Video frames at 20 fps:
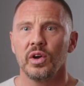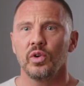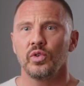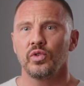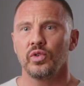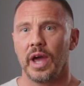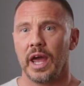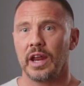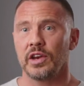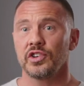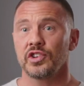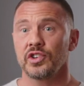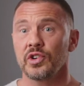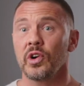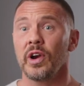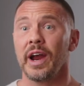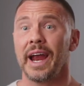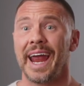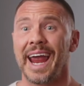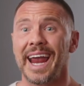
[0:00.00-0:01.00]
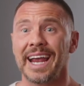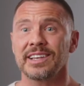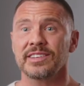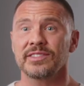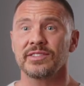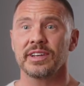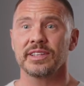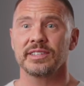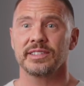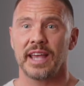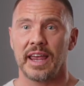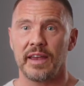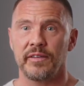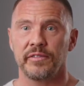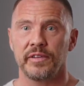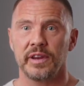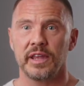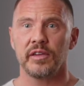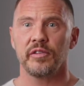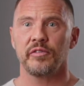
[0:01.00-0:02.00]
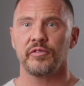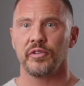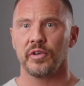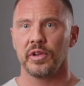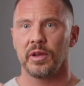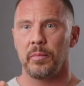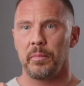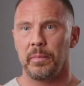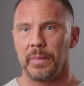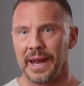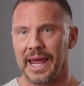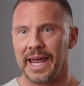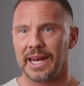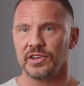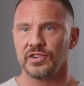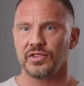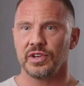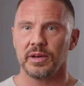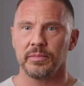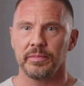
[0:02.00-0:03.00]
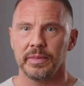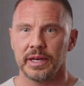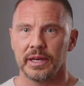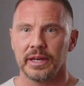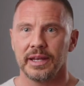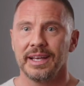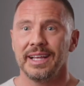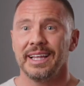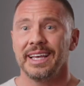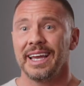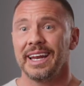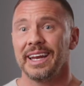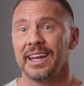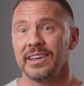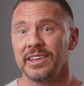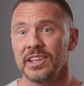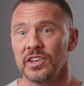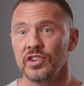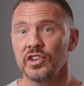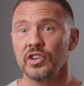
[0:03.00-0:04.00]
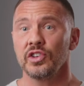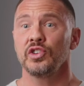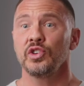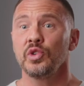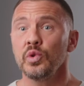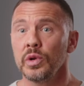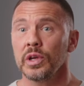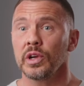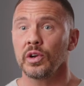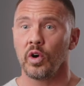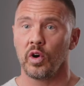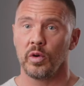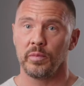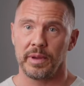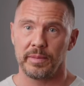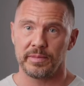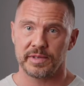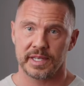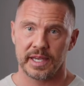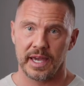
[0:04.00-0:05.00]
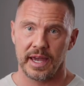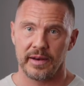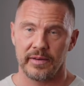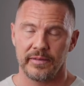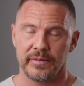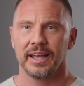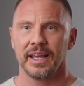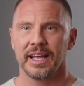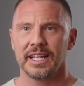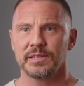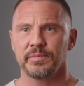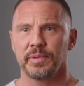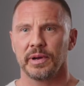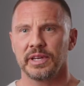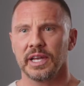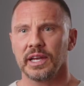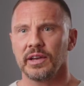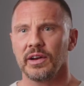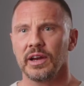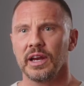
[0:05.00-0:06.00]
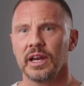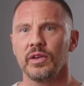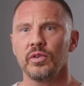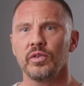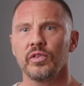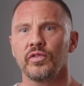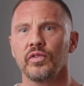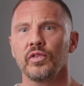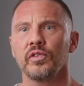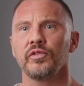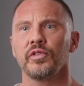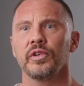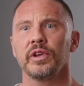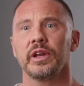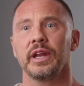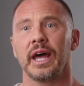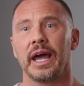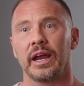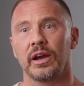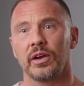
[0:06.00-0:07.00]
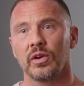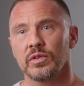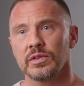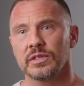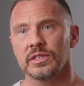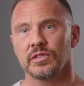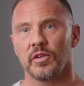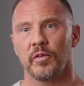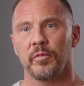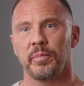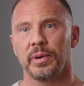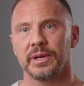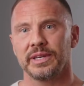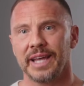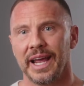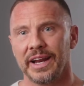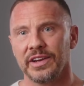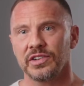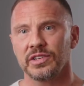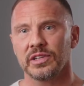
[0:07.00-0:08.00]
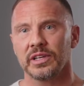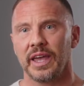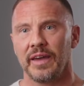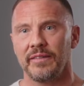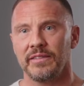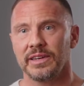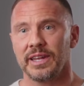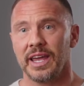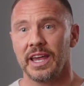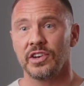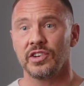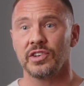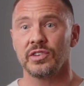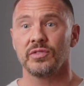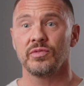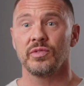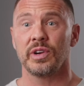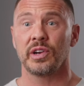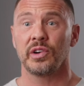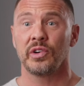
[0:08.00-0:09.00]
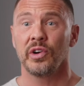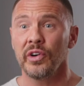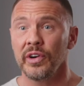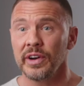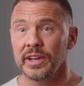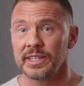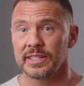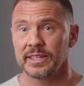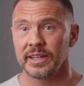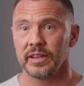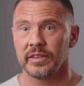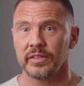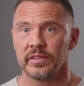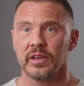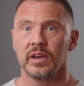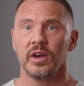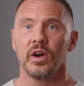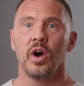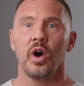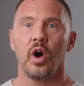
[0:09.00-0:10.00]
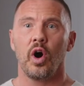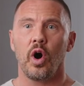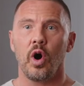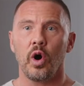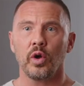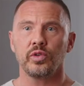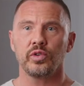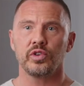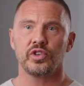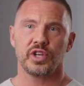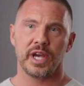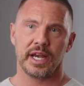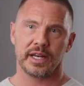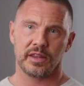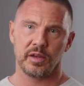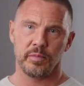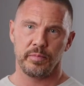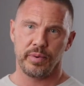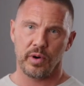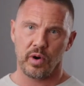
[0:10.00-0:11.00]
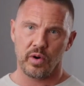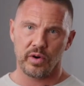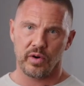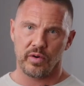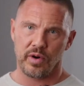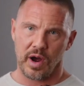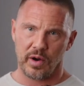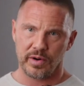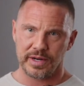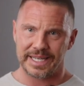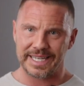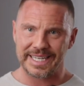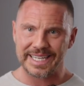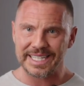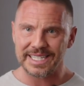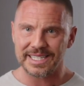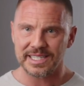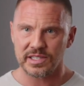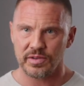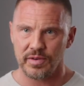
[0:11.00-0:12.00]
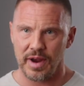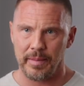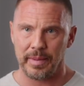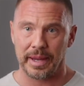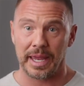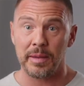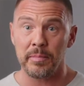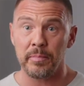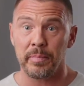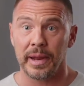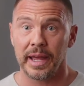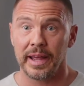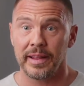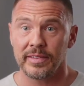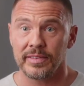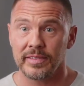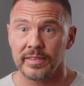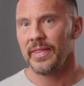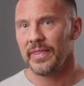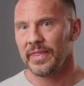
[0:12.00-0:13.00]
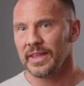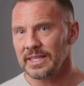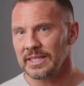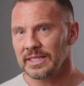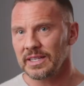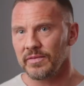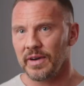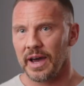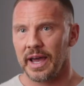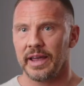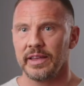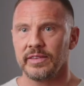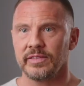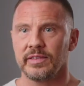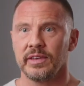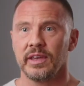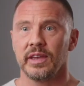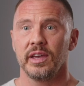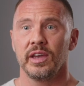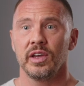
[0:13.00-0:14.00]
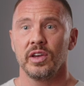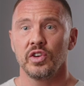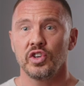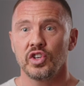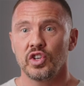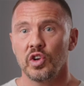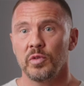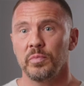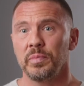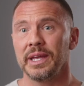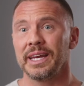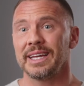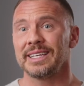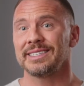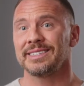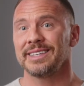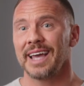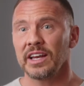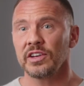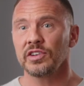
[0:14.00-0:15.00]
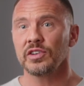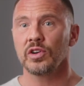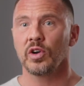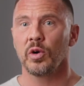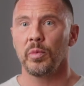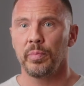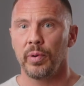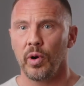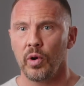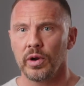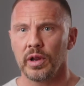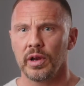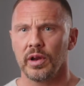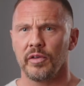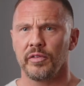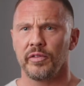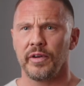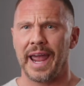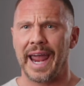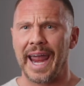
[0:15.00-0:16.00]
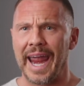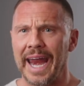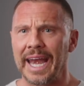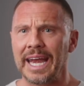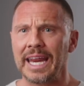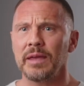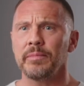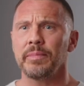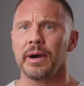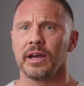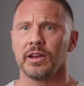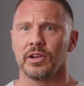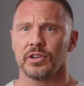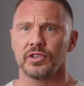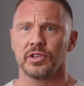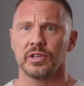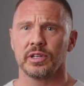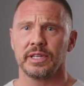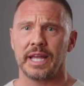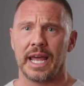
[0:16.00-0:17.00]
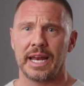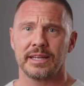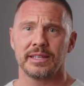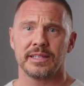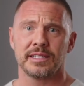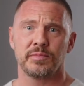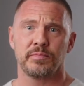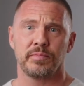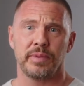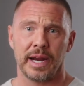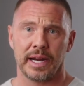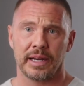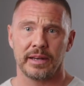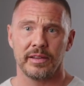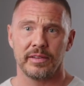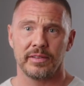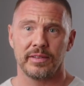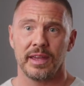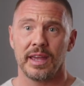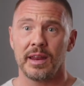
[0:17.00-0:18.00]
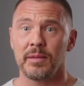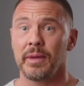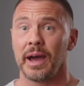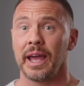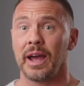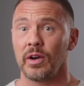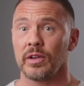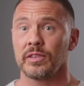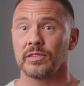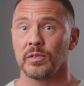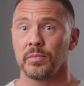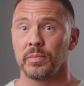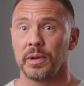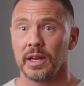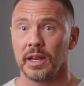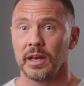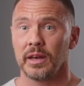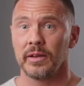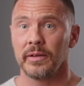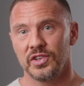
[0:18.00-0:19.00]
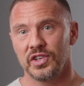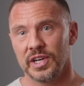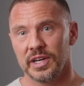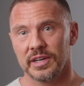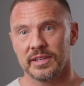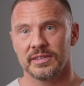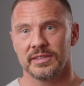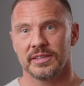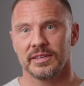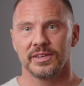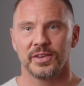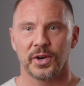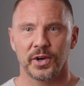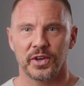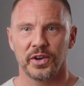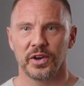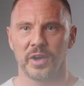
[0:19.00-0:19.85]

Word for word: to ensure extra safety for the planned treatment, in addition to the cone beam scan. It's particularly useful for the diagnosis of potential cavitation recurrences or to check the bone around healed ceramic implants. This device should be an essential component of any biological dentist practice, in my honest opinion. Cheers, Dr.